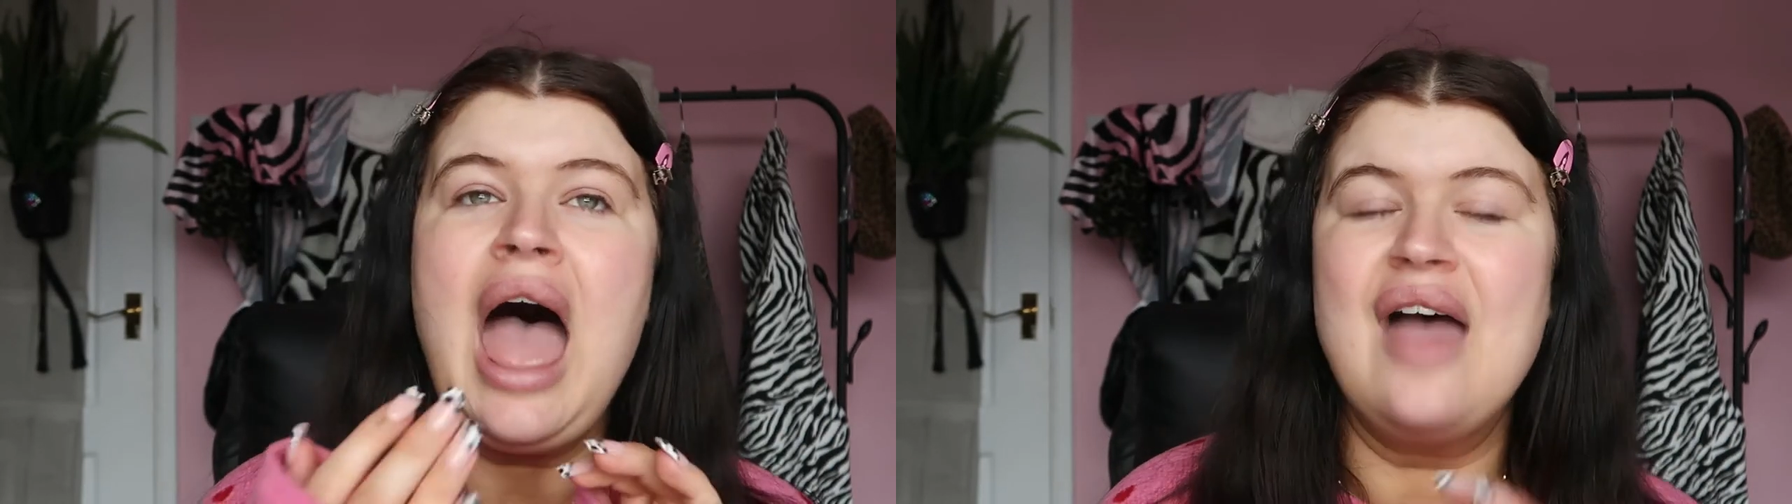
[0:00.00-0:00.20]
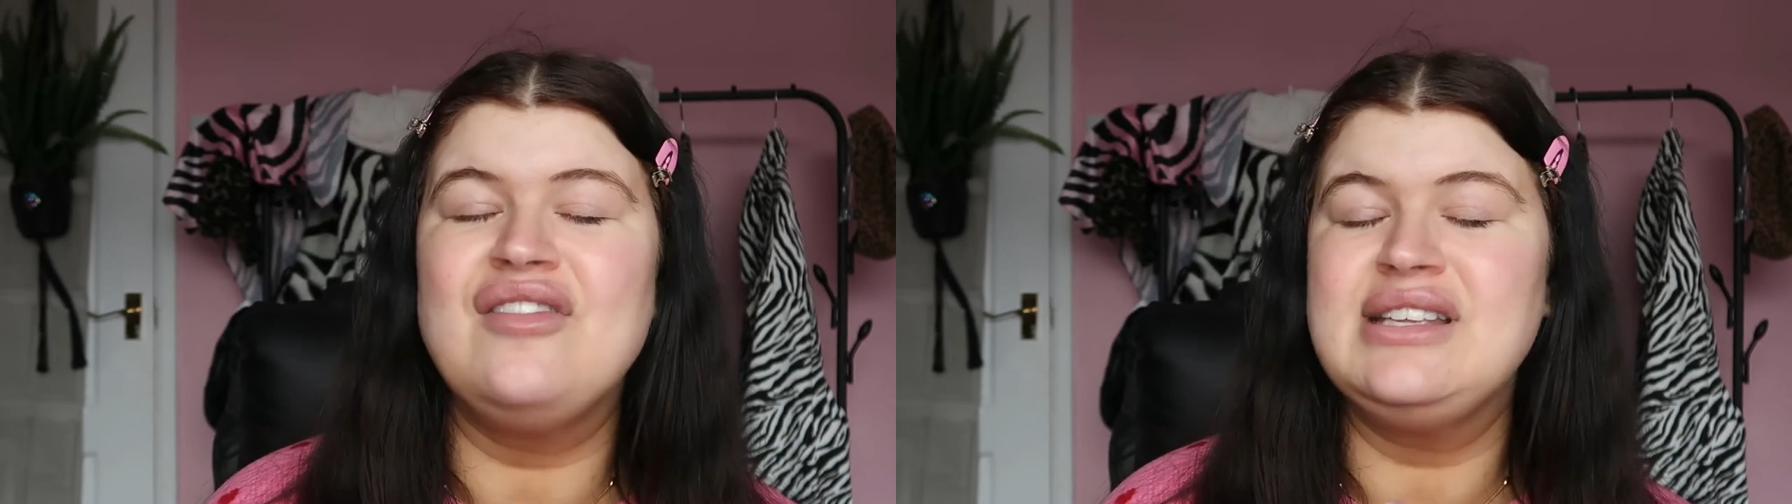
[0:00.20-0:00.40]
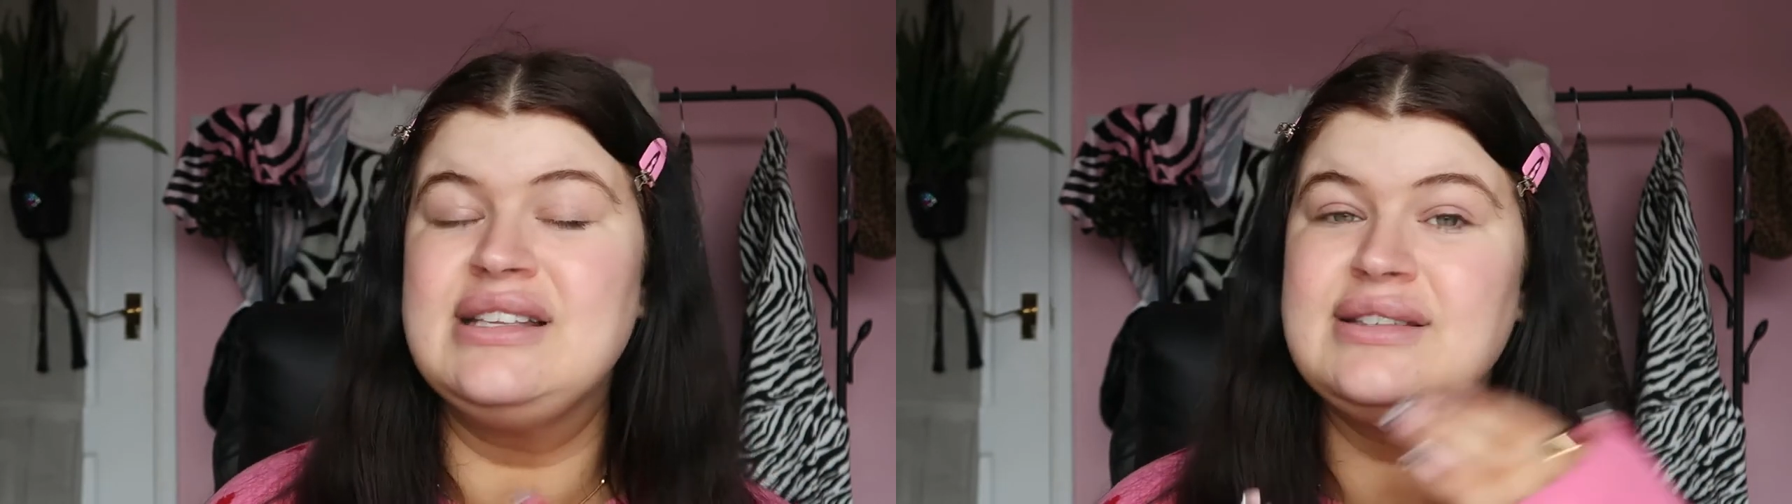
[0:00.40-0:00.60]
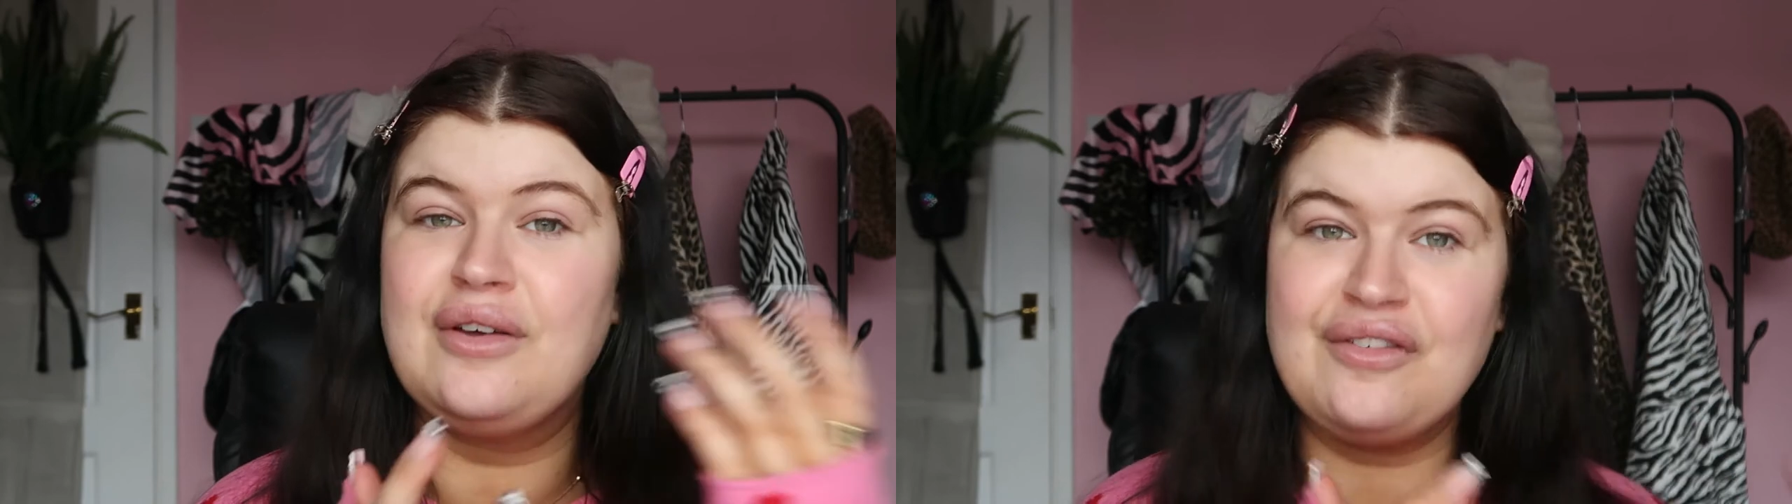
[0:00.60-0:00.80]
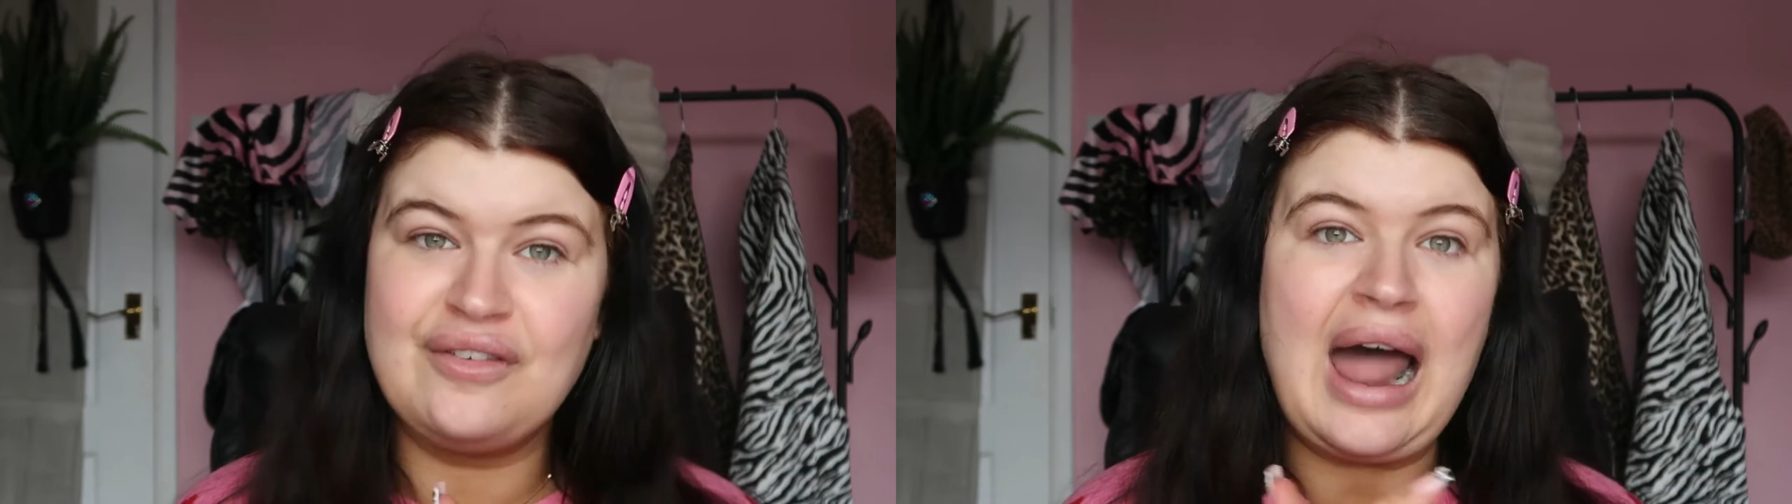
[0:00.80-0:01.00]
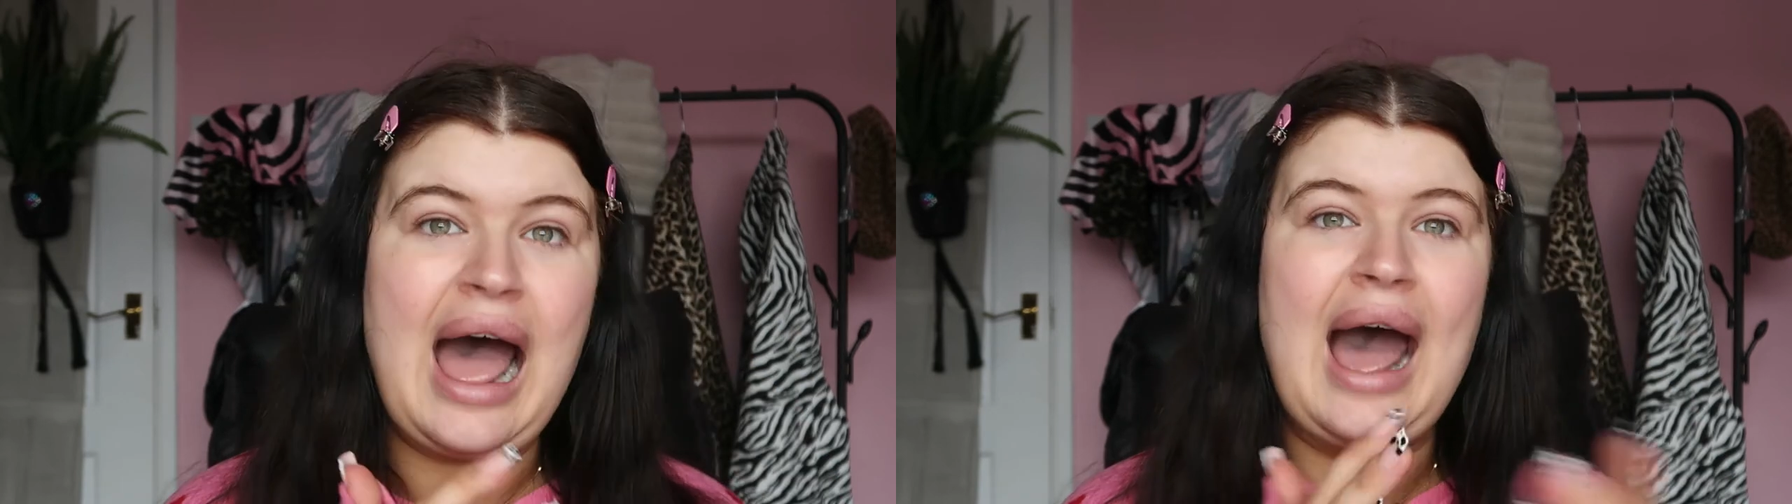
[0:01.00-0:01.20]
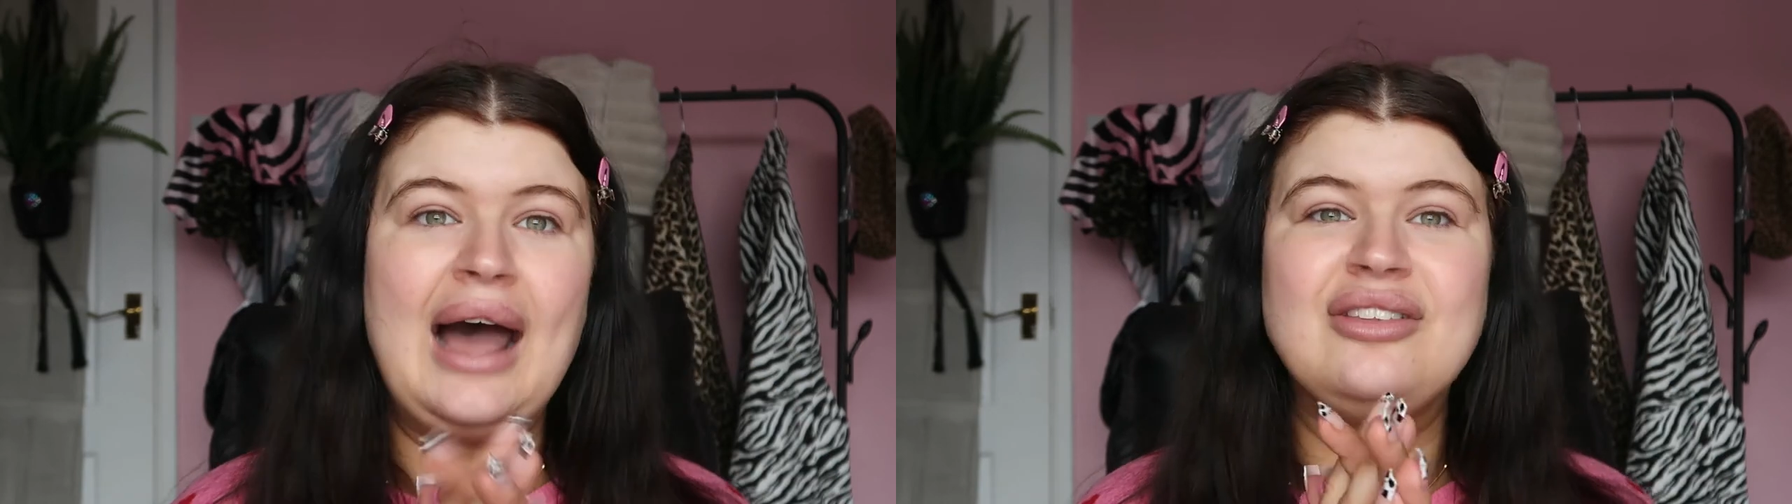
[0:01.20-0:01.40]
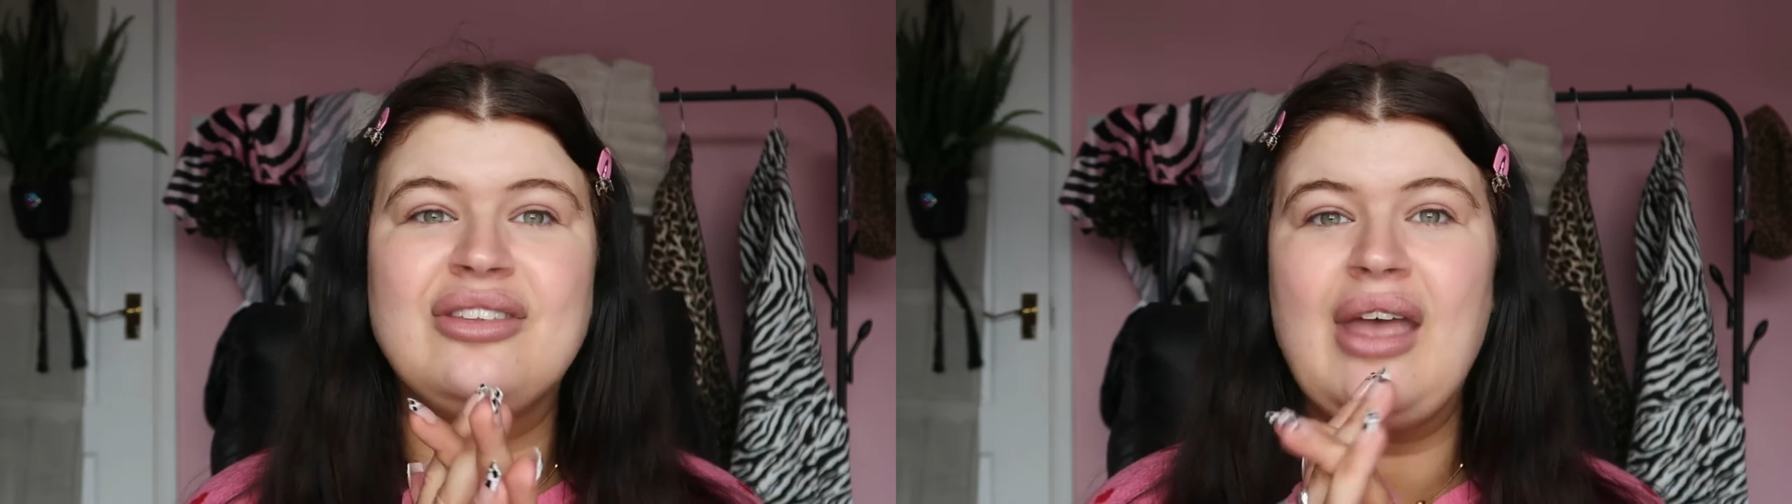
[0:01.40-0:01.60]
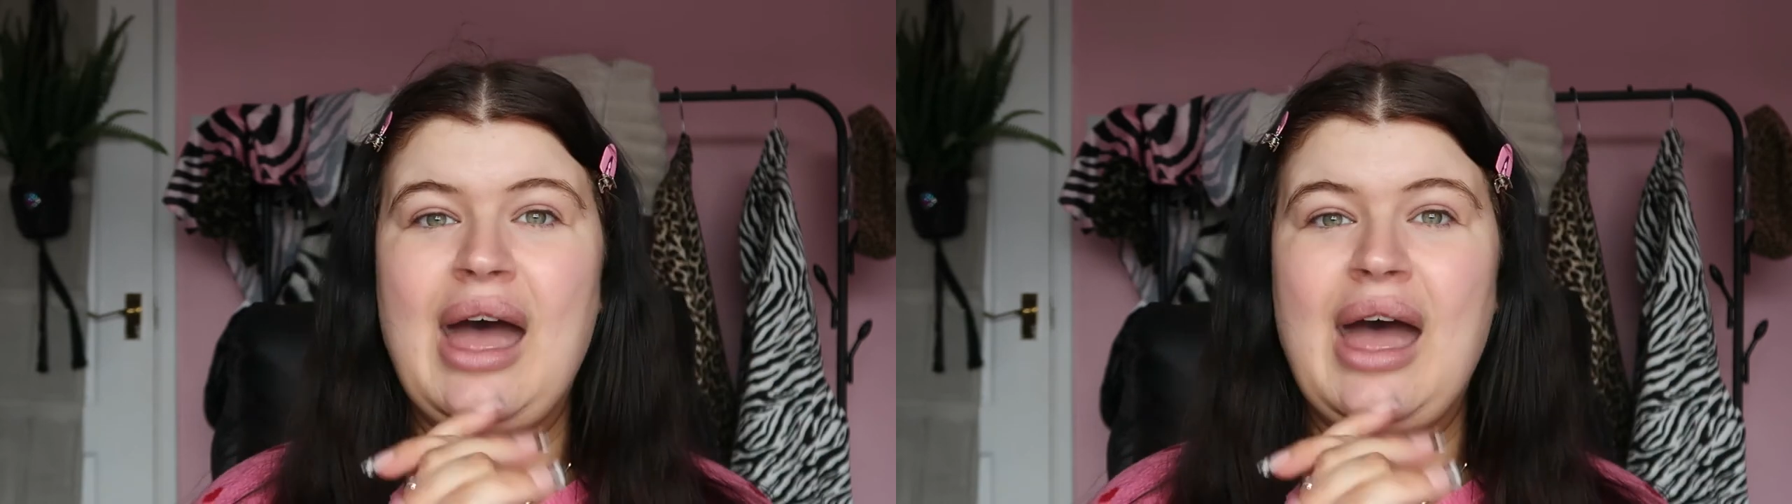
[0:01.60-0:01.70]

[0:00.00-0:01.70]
ever since the flat.